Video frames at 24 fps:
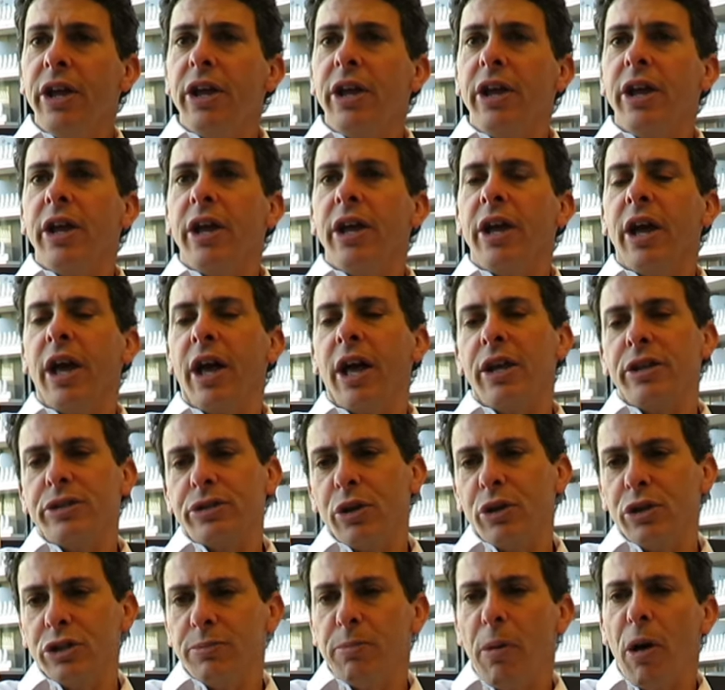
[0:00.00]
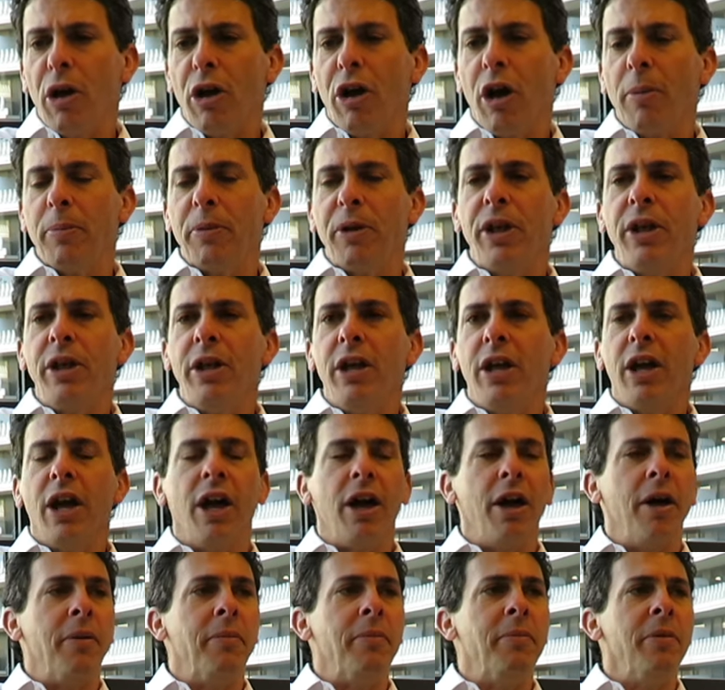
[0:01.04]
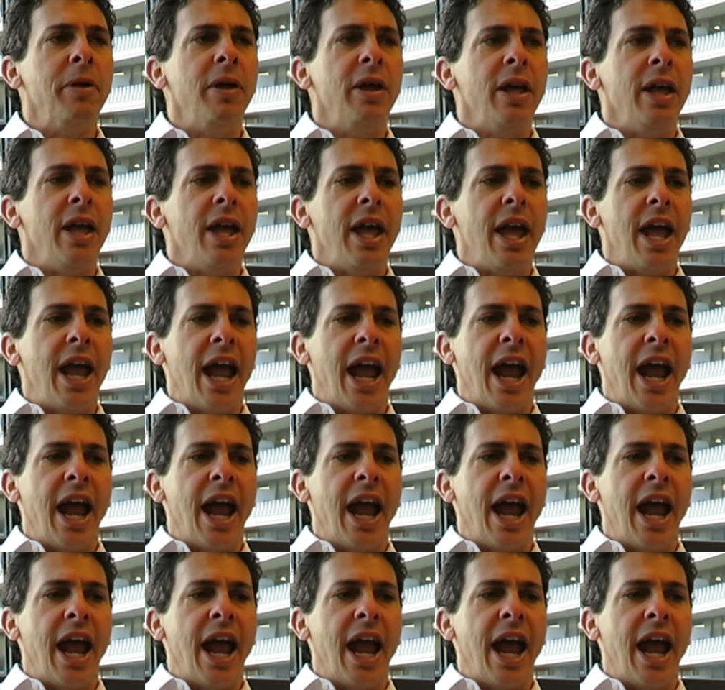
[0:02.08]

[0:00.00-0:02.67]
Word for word: Yeah. Uh, so a small company, um,